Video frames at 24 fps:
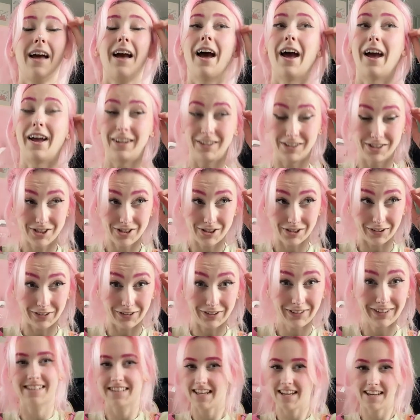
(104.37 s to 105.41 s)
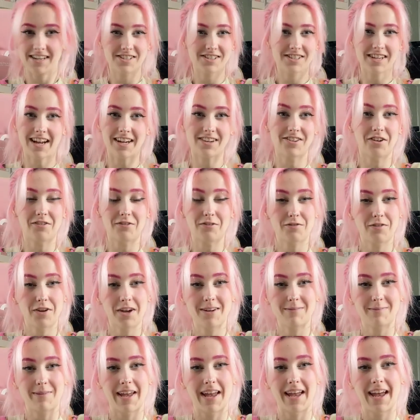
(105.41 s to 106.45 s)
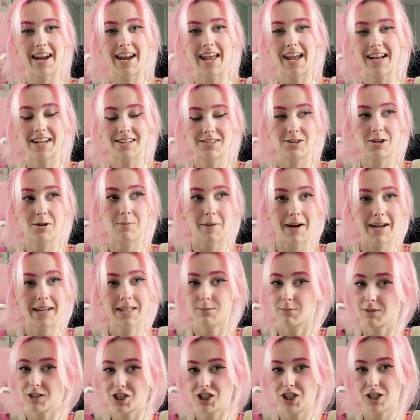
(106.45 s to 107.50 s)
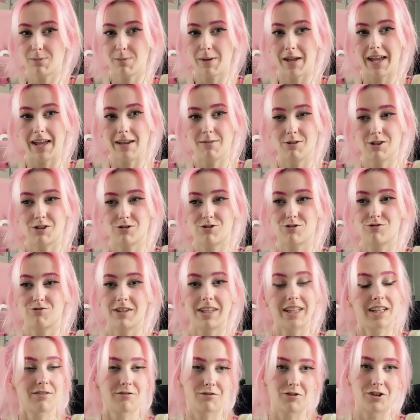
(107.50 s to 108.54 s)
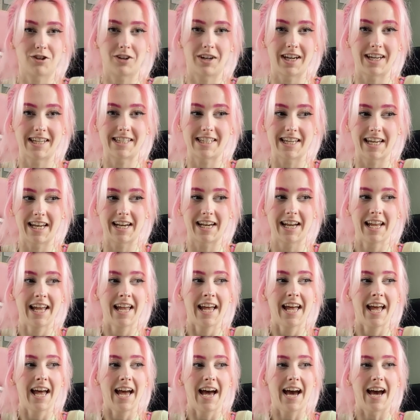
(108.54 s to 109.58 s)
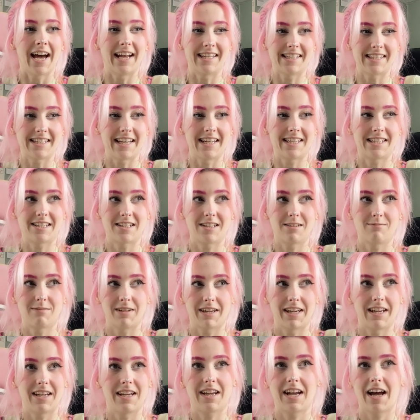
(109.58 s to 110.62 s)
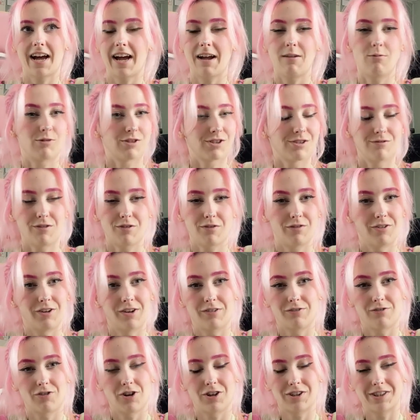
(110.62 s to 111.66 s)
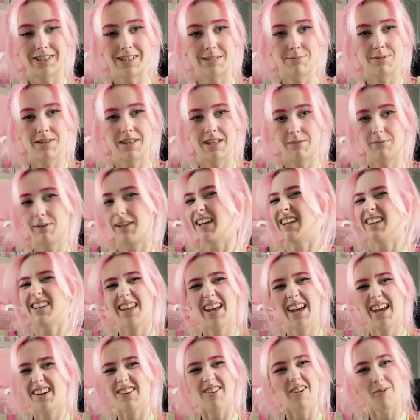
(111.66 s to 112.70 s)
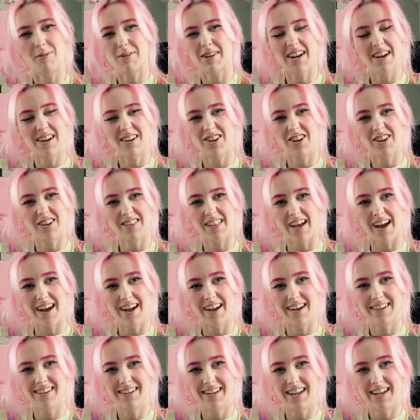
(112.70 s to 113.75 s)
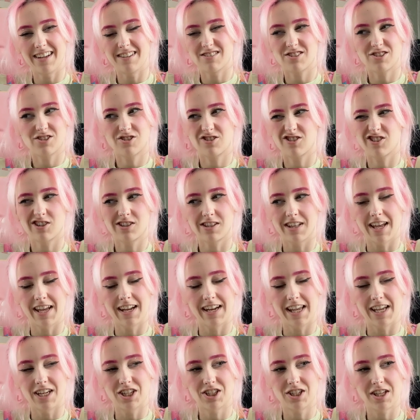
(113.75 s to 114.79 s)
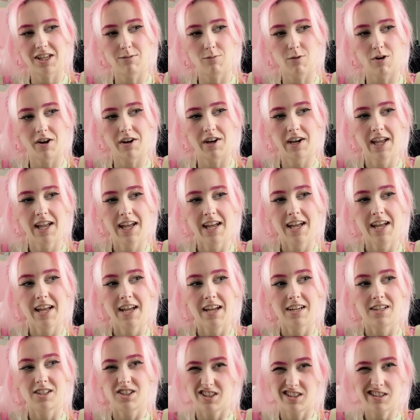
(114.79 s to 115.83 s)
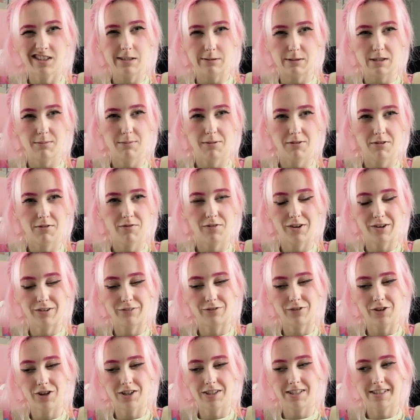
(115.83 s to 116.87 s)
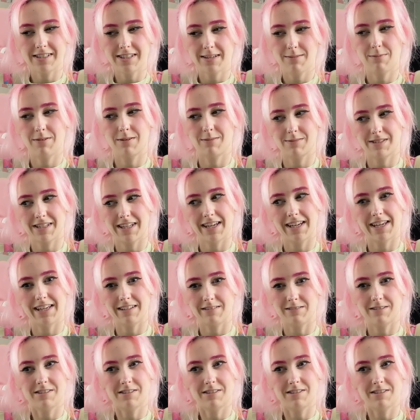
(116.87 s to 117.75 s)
Are you sure? They just had not referred me and I had to go back to my GP, which was really infuriating, and say to them like, I wasn't referred for autism, and they were like, yeah, no, we didn't do that. It's just the ADHD one. Do you still want to be referred for autism? And I was like,